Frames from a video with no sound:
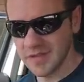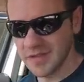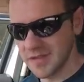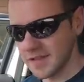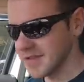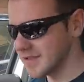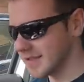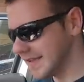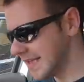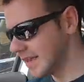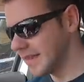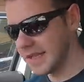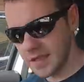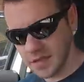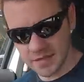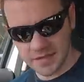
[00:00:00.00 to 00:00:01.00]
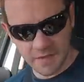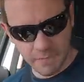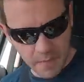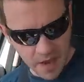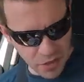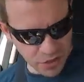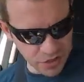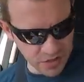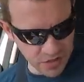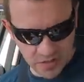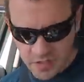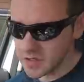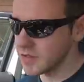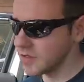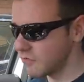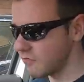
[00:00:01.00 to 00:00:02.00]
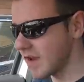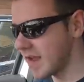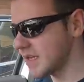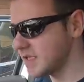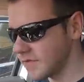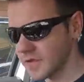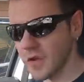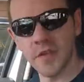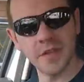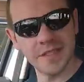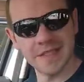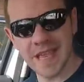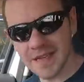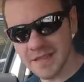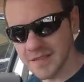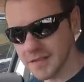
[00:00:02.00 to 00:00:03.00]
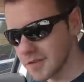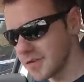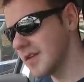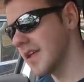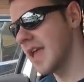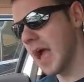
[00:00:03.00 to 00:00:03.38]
There's the little niggles I've mentioned. The range, of course, is excellent.